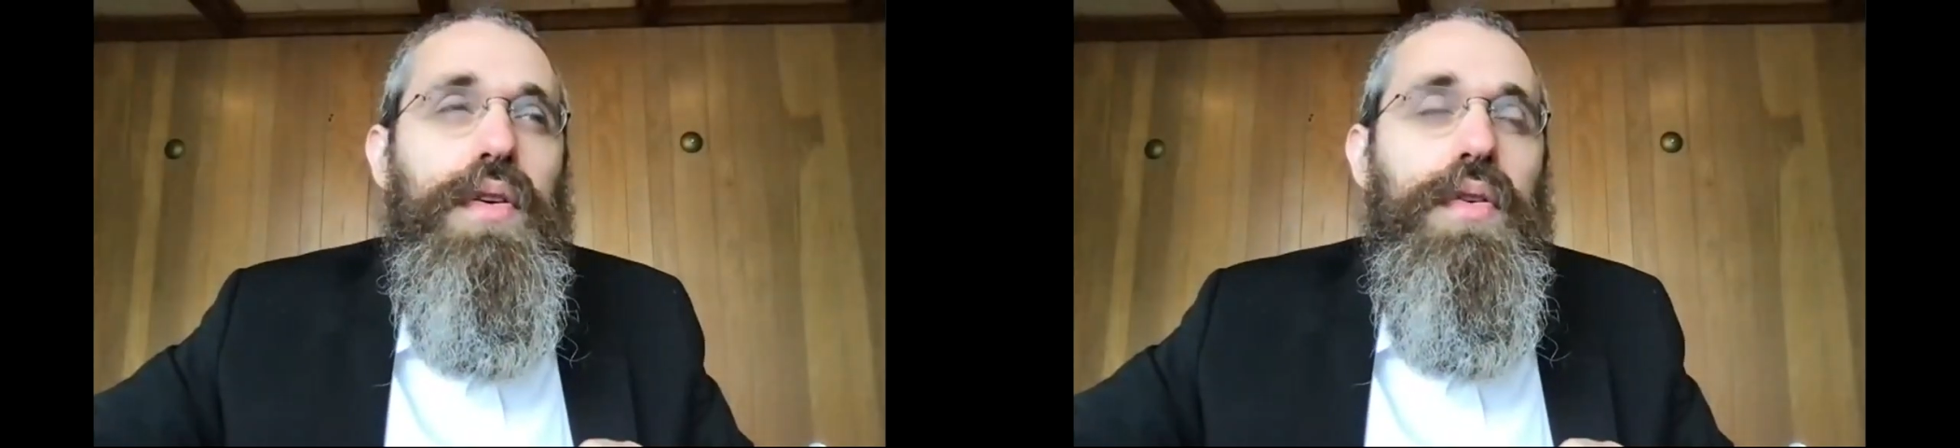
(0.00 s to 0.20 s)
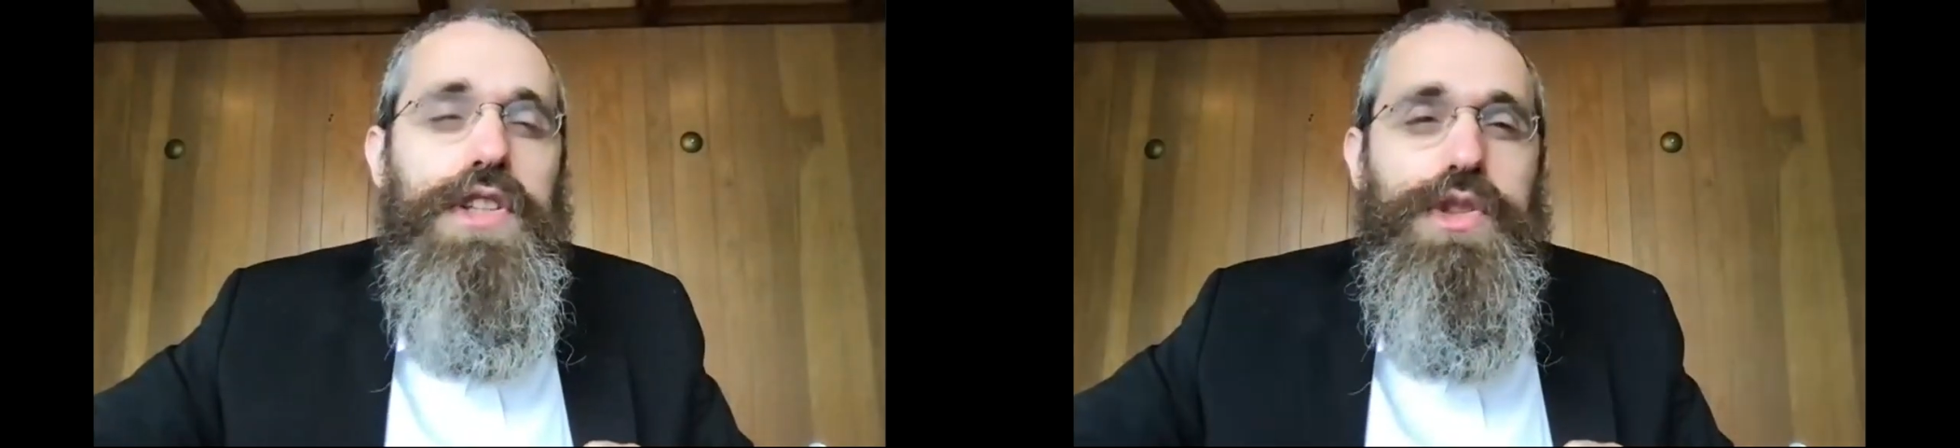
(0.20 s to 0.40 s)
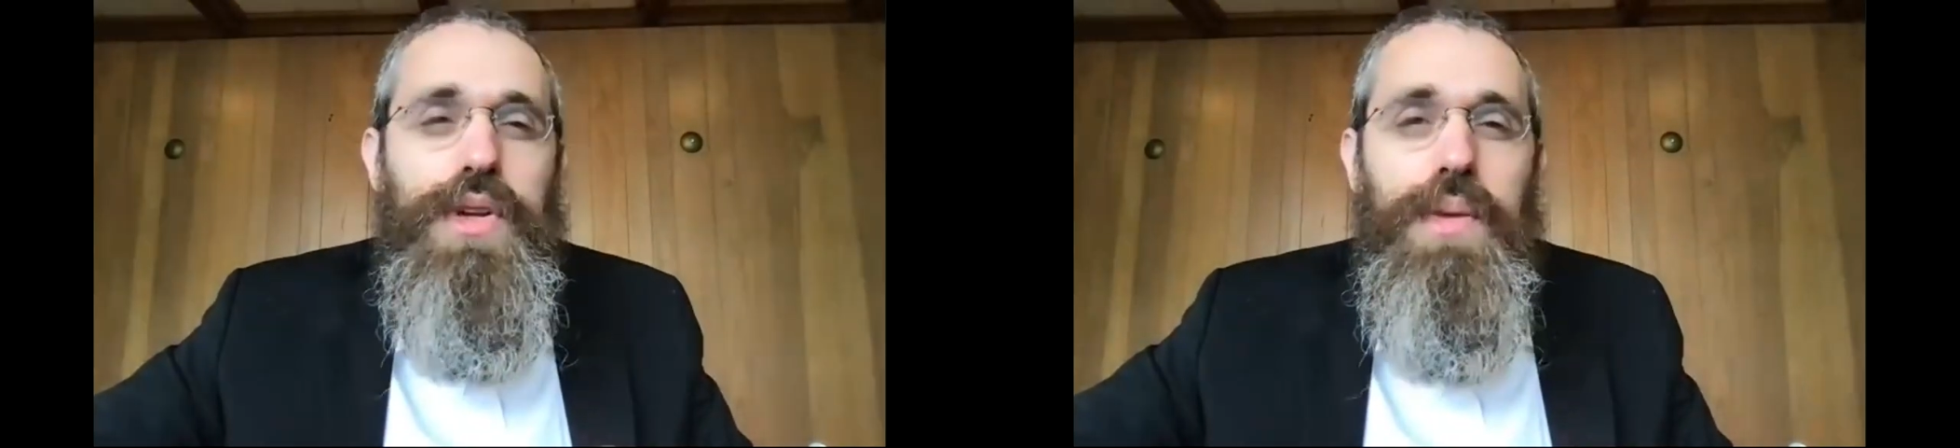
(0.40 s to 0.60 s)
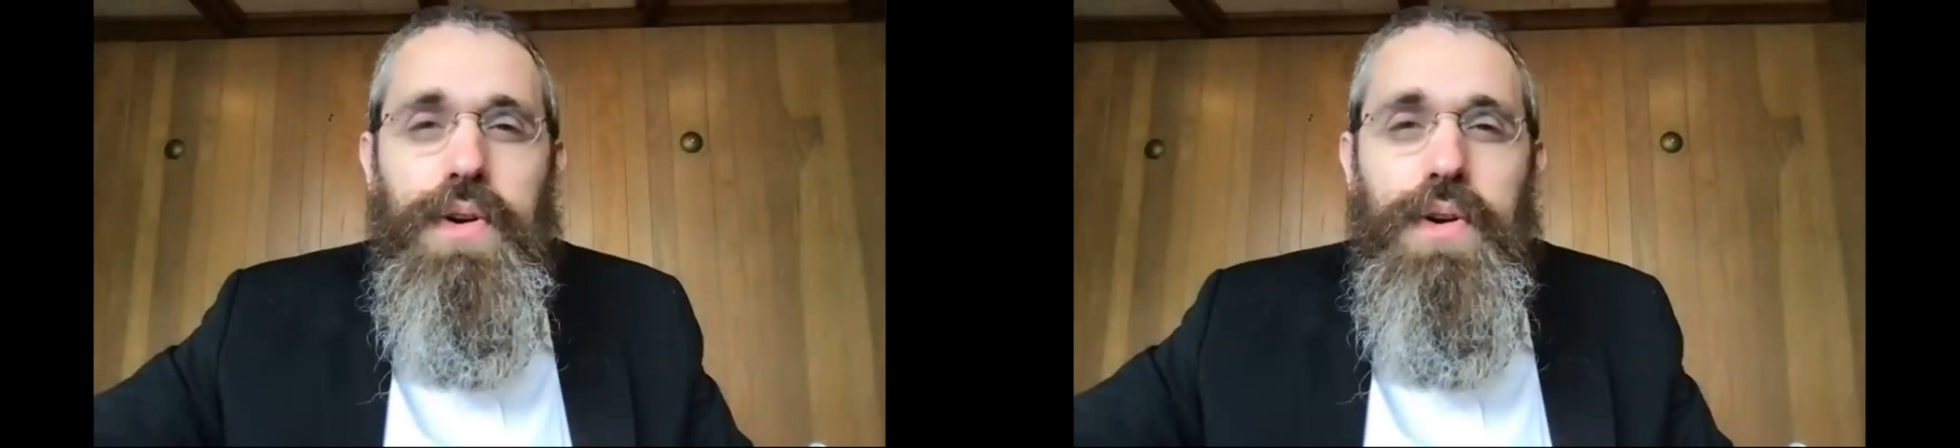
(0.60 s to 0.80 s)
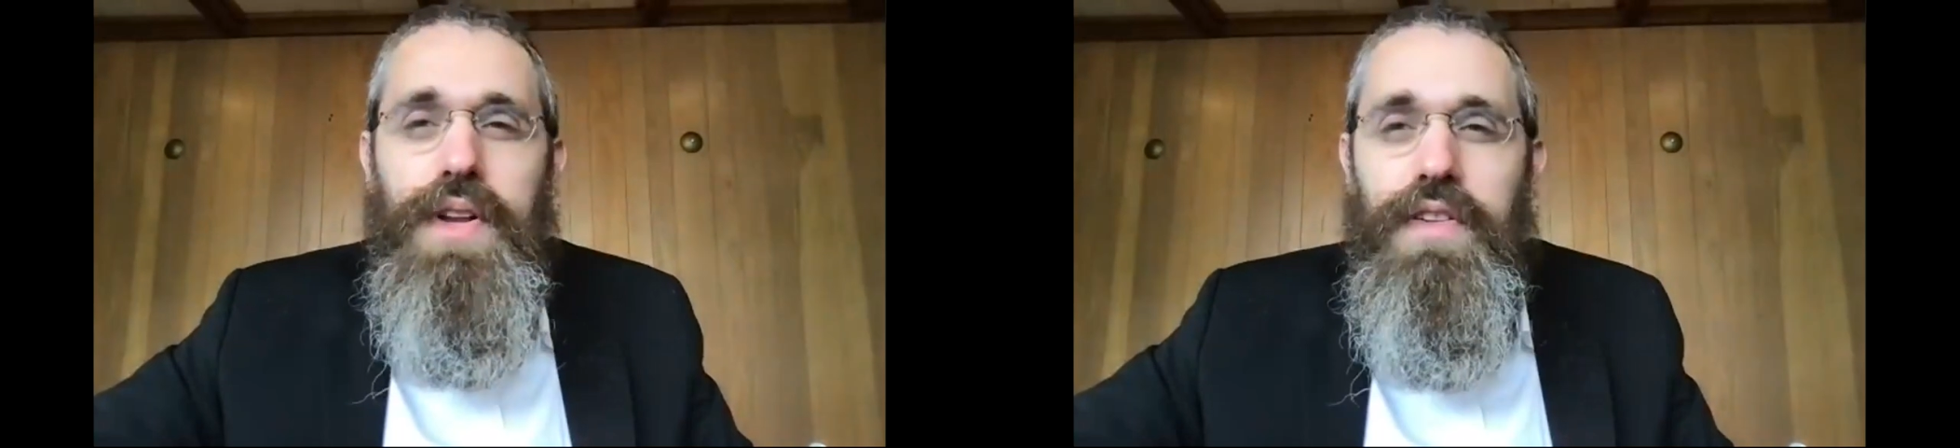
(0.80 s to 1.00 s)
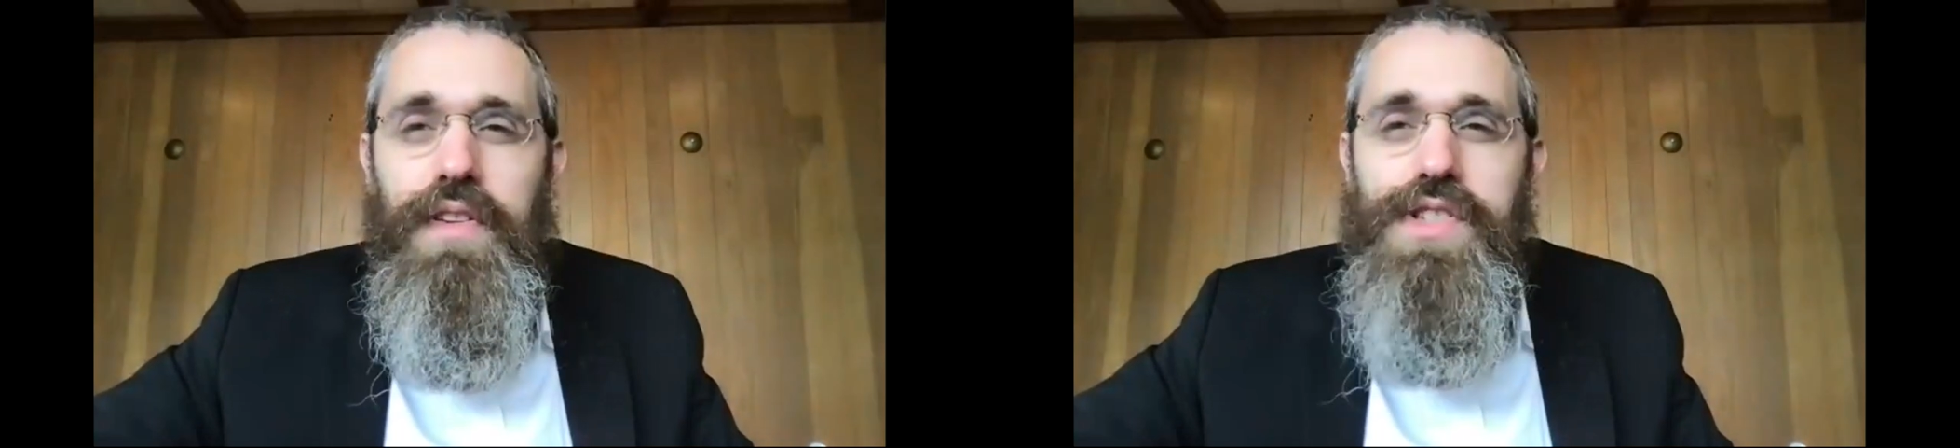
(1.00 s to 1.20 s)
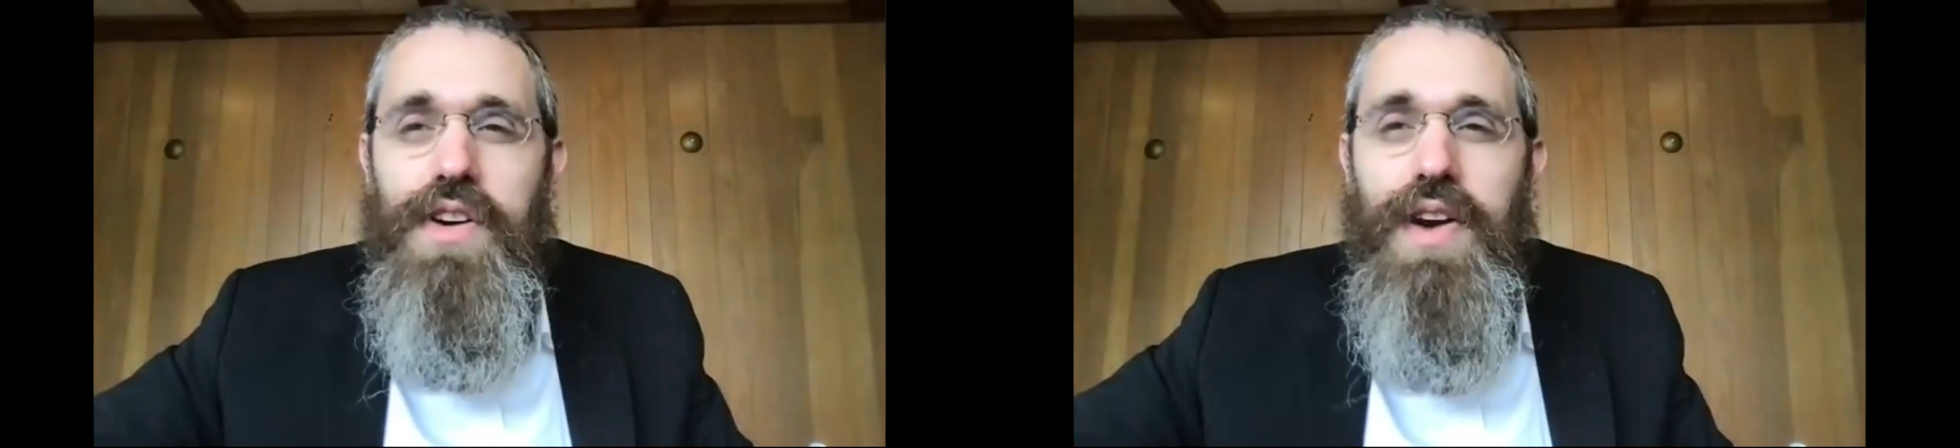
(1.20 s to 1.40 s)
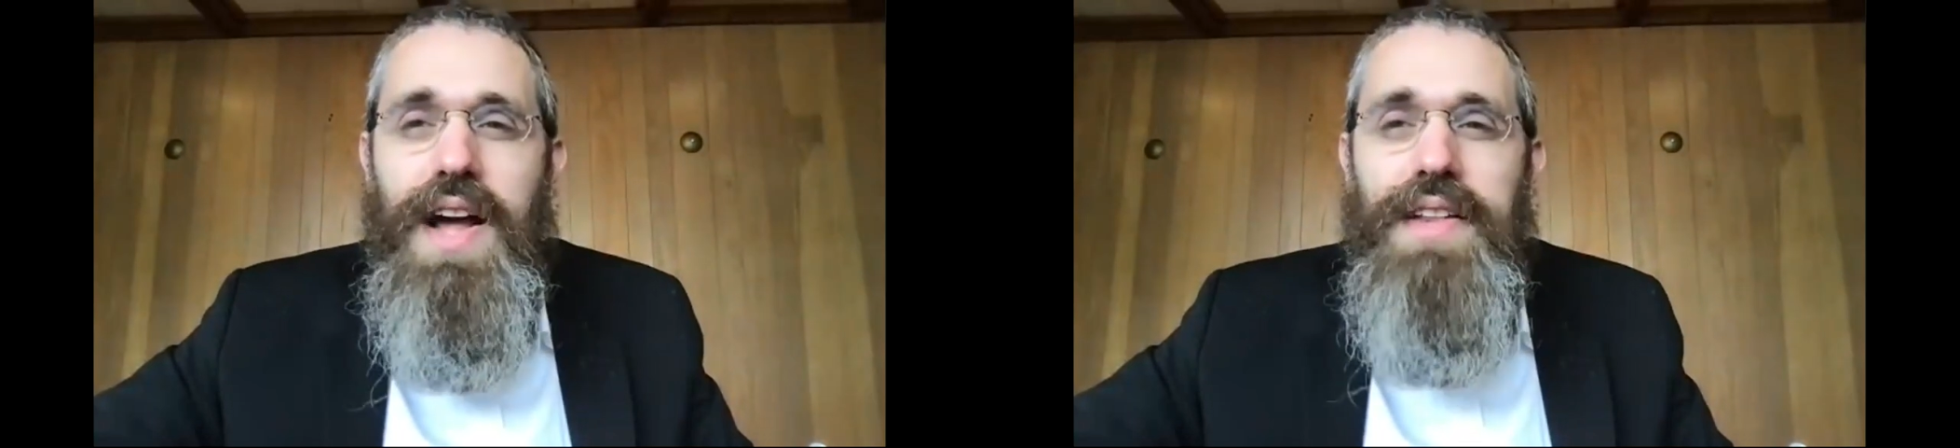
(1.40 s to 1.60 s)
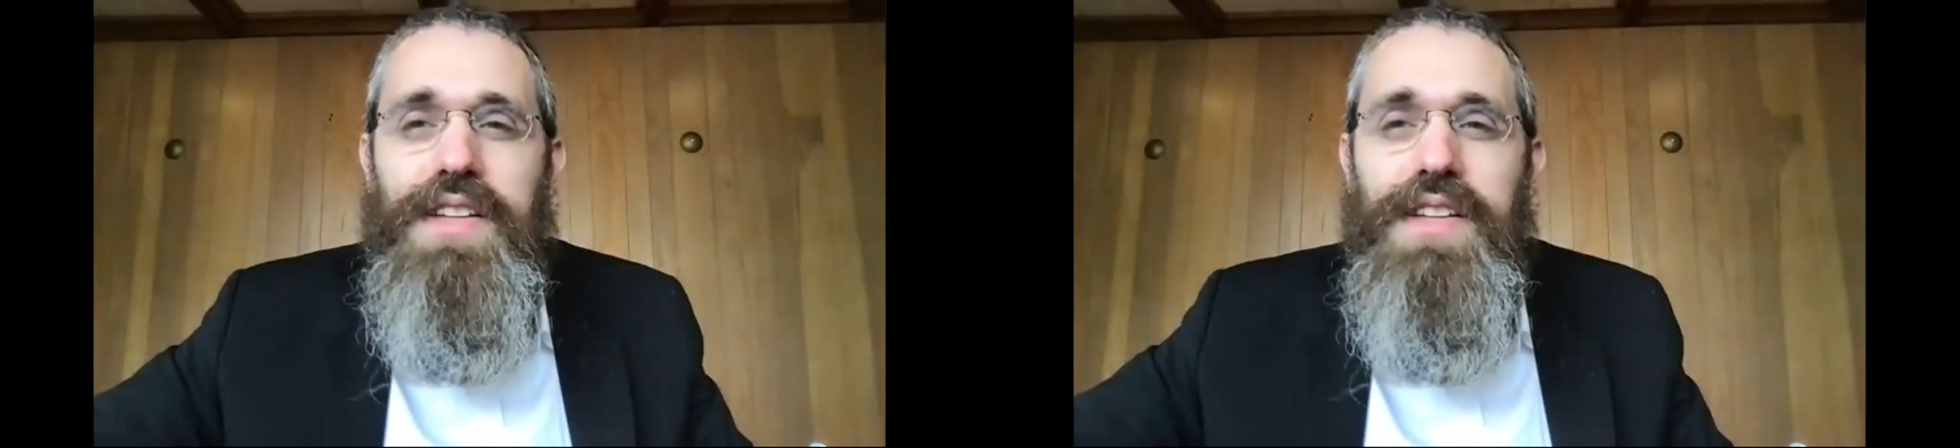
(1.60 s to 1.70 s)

ritual impurity of the tzarat